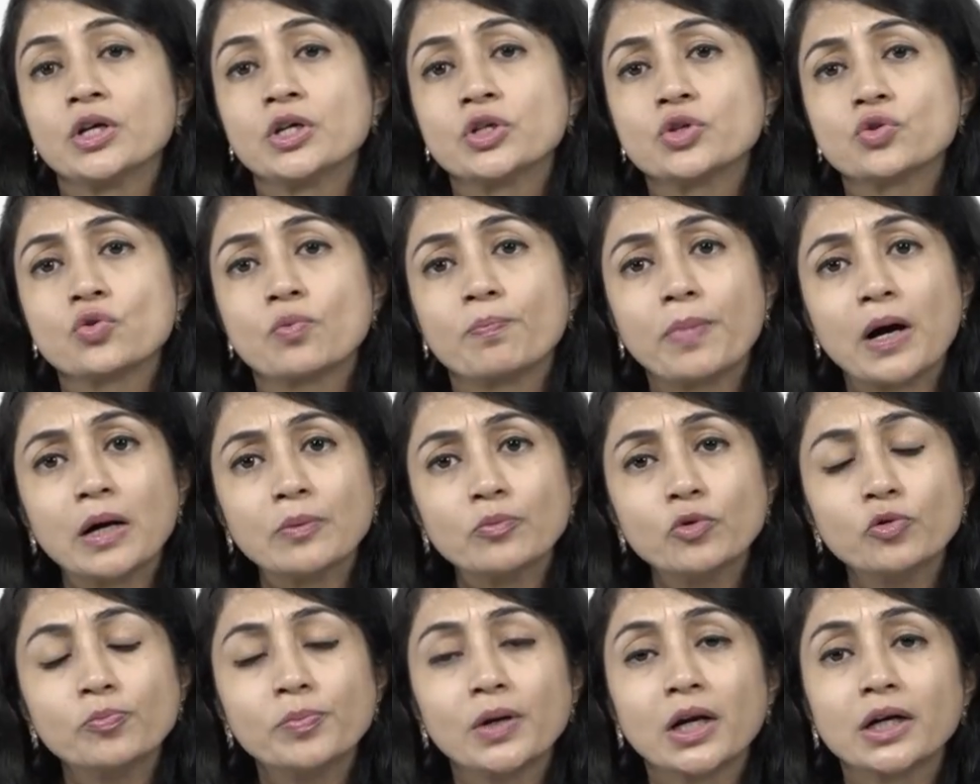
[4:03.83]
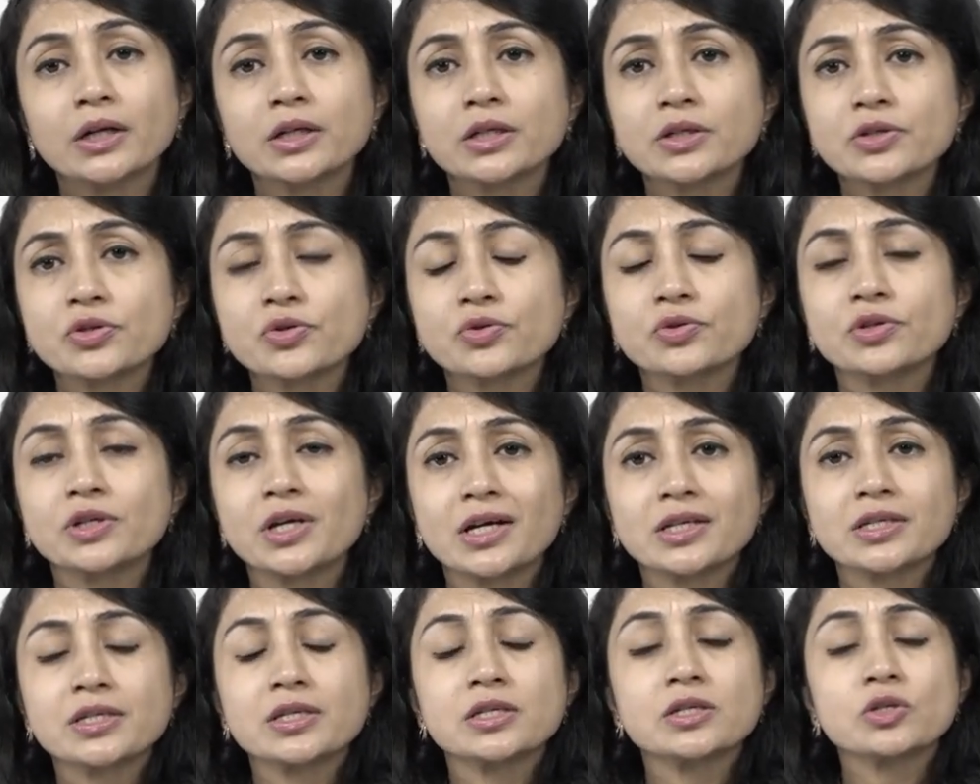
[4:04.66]
So palmoplantar
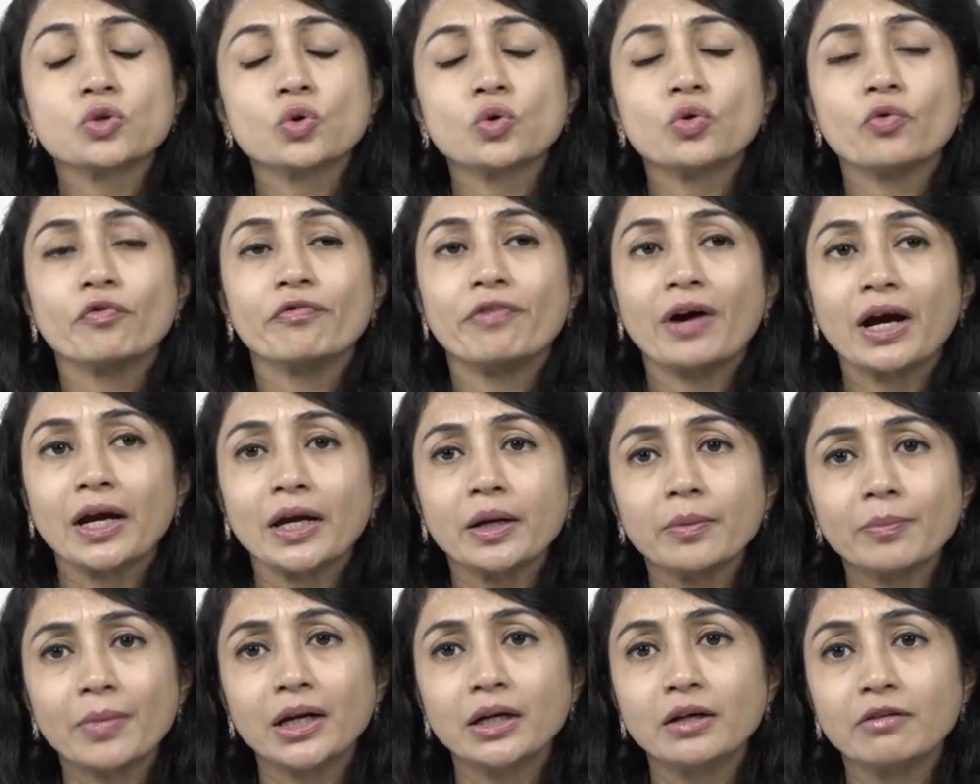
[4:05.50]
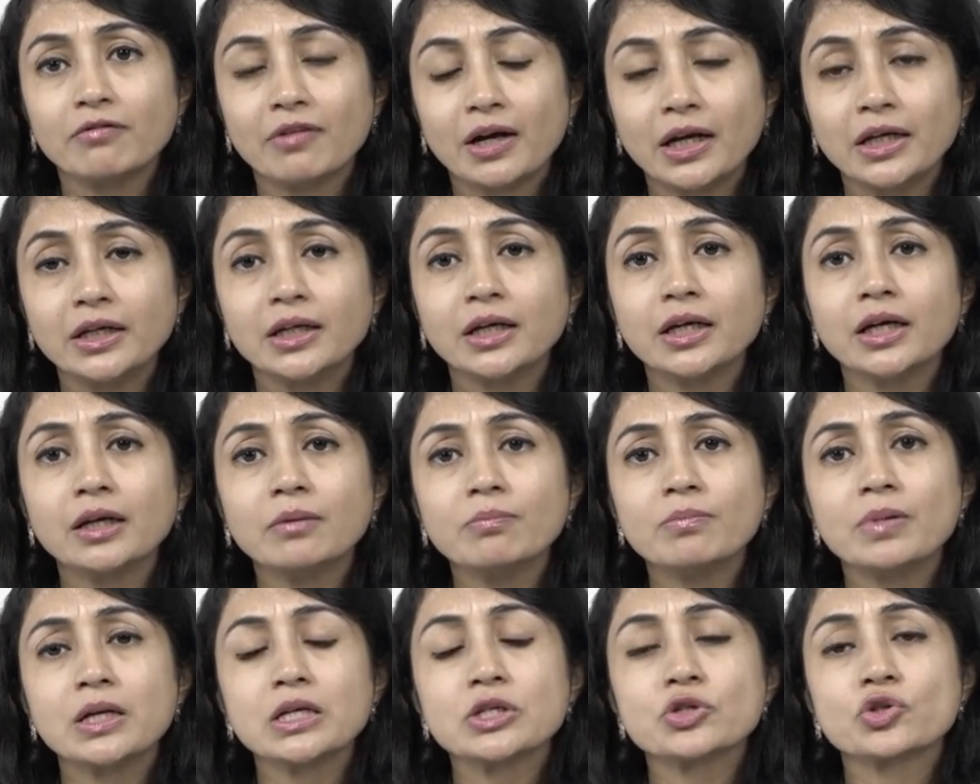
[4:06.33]
psoriasis, so why am I dividing
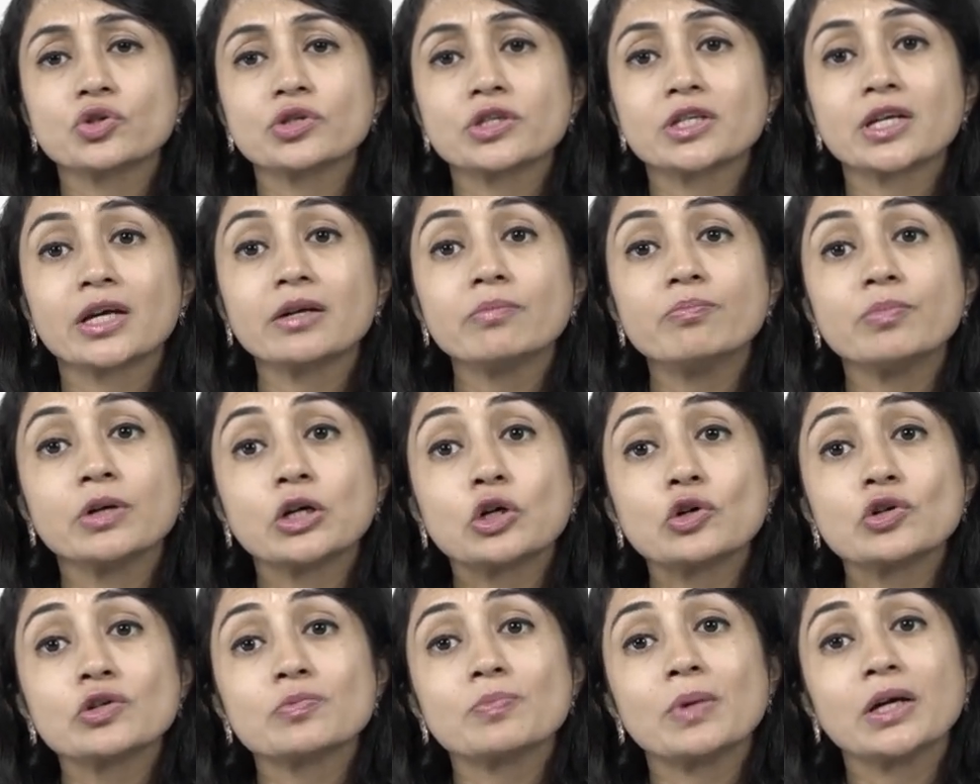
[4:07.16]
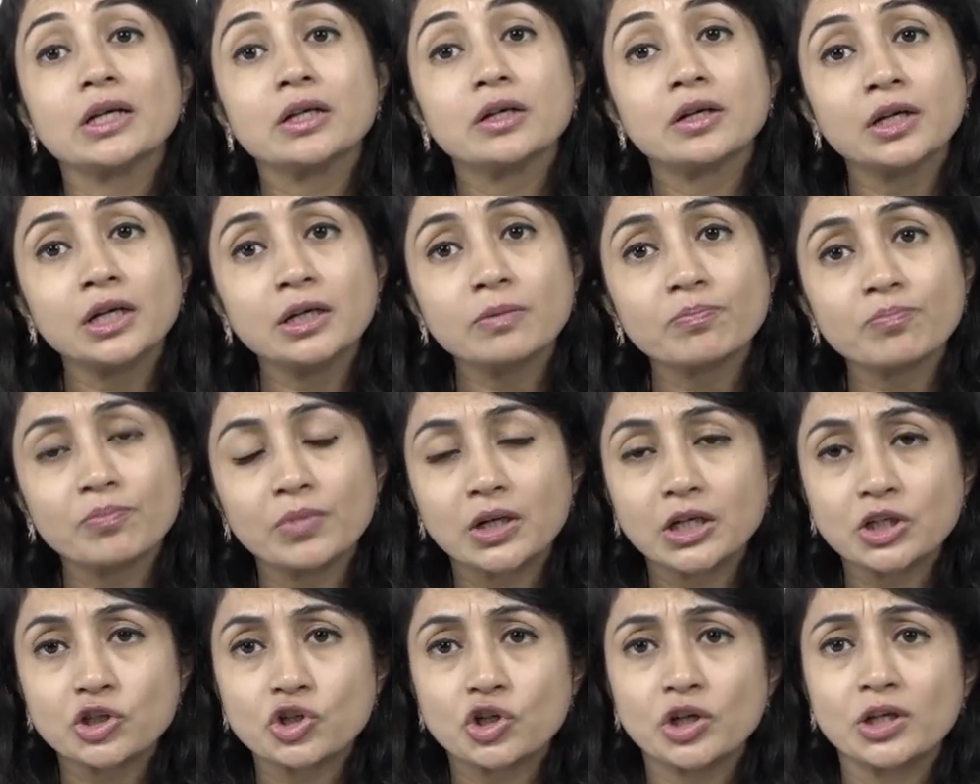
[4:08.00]
in based on site? Because my
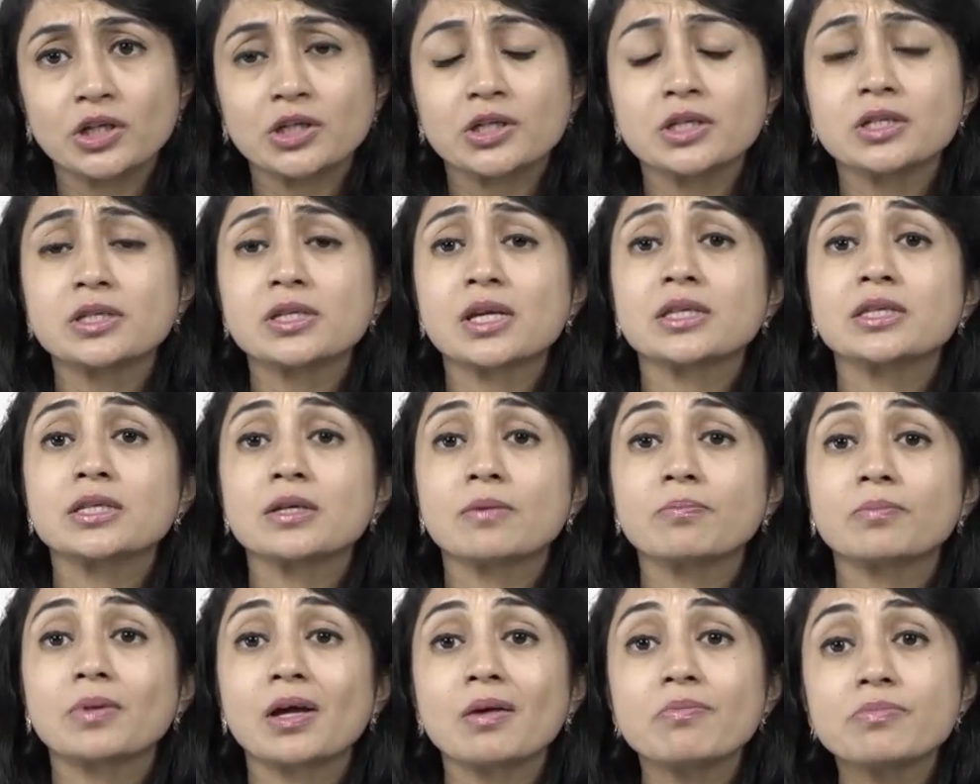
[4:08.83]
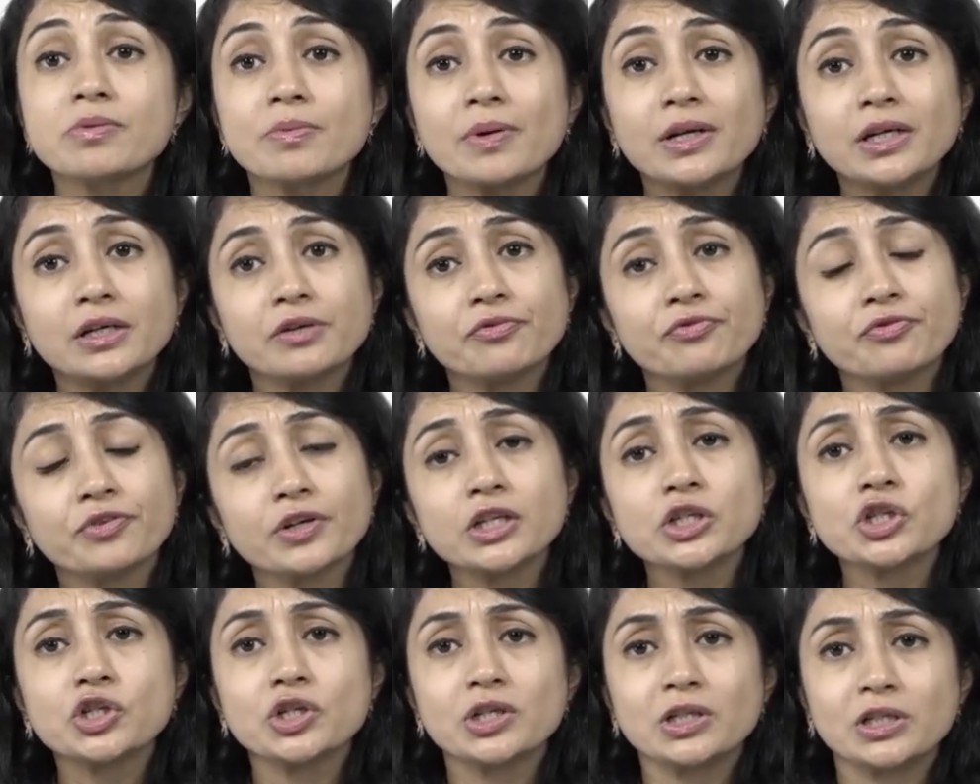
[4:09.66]
treatment changes and sometimes my
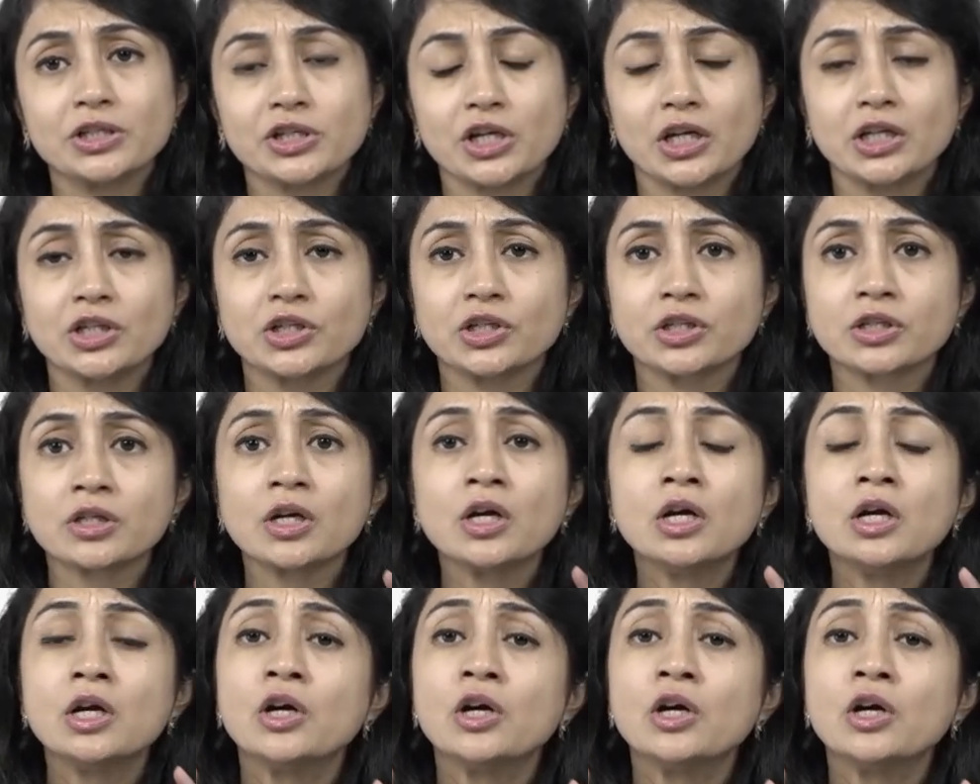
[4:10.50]
differential changes.